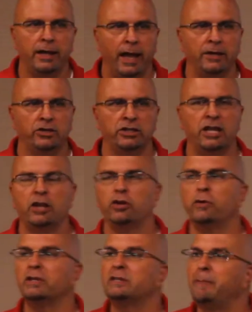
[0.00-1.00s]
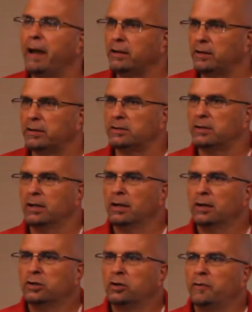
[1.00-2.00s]
and just get your inspectors.
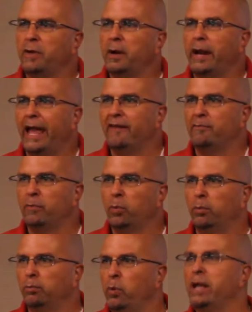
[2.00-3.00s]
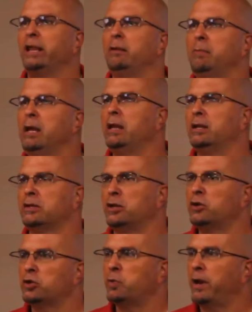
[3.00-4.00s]
So if you want to have weekly meetings and
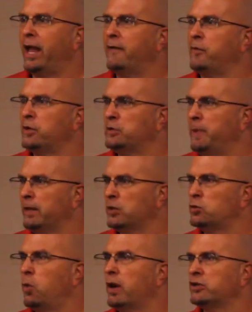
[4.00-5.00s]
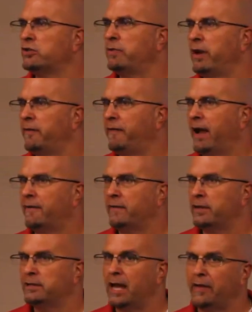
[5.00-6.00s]
you just want to have your inspectors watch 3 or 5 of
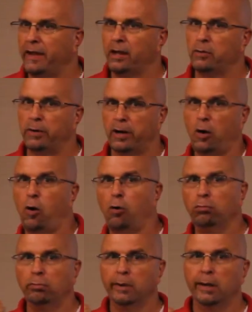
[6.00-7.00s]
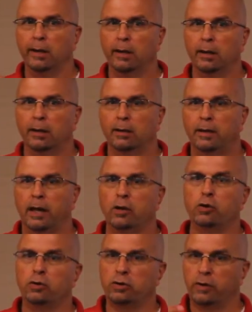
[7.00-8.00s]
these, now they can do it at home. They
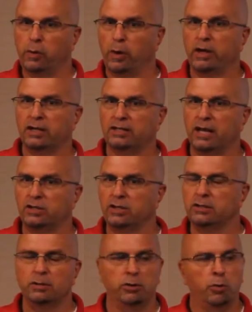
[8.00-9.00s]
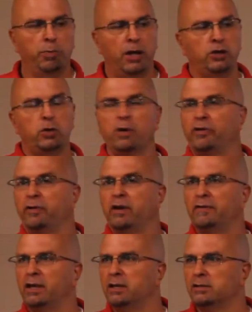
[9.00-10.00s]
can do it during one of your sessions. You play 2 or 3
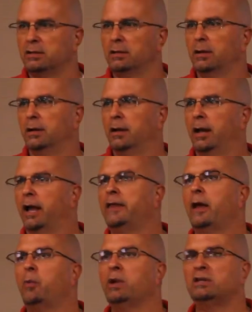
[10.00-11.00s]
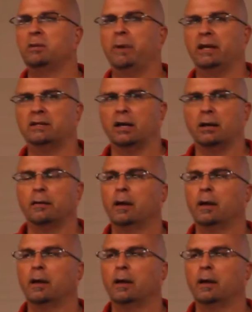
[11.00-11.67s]
of these, and then what's the basic?